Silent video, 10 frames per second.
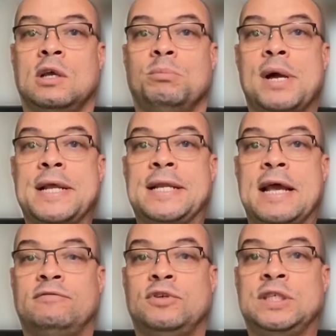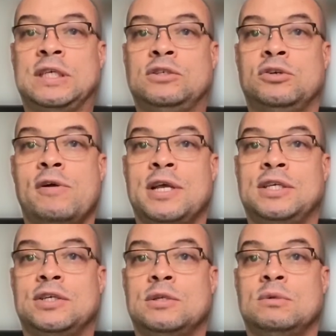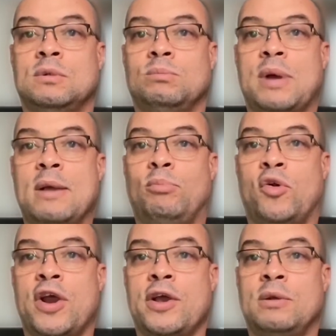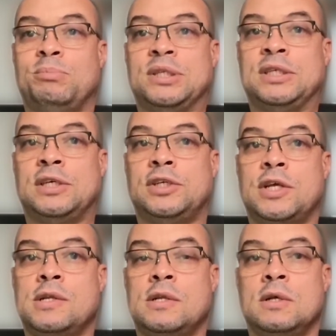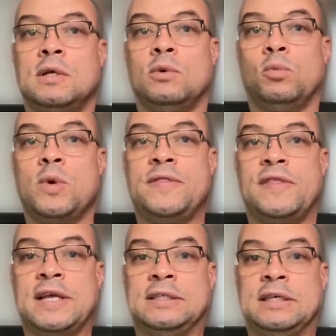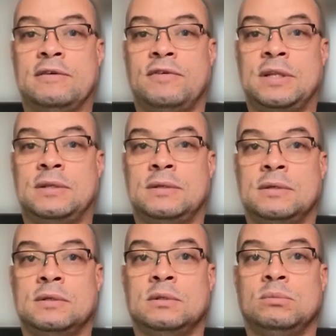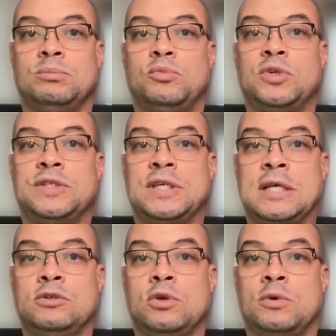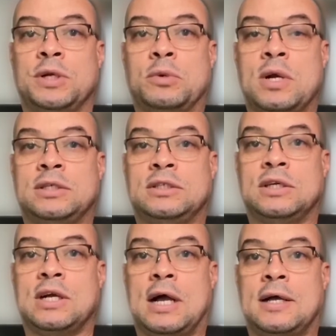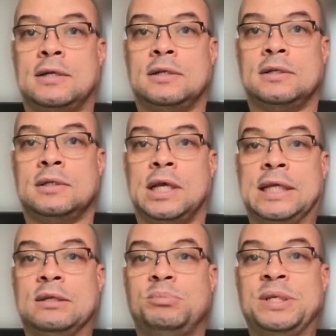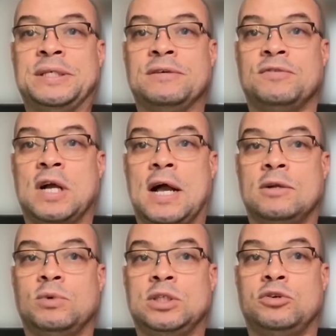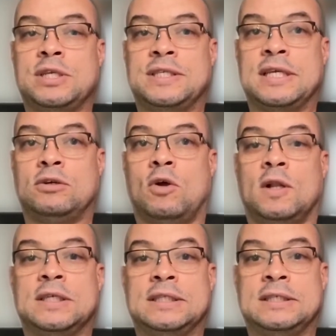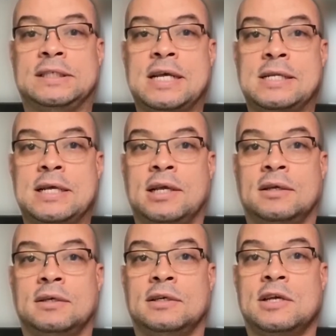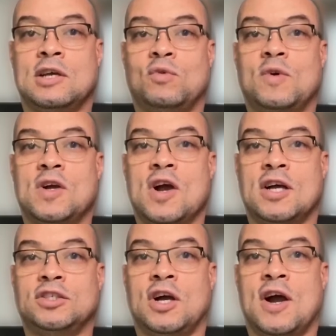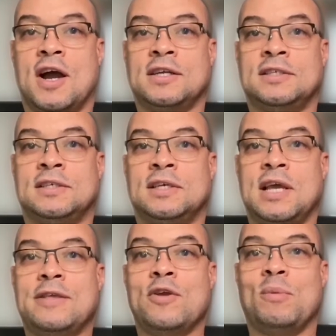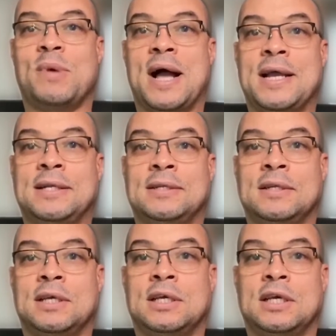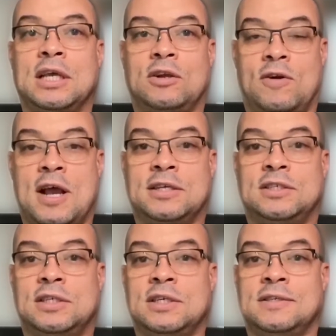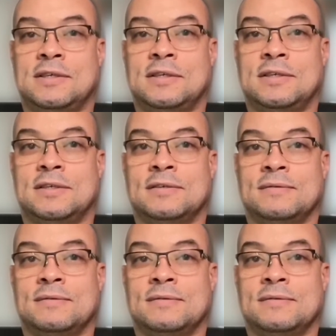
but in every situation, by prayer and petition, with thanksgiving, present your request to God, and the peace of God, which transcends all understanding, will guard your hearts and your mind in Christ Jesus.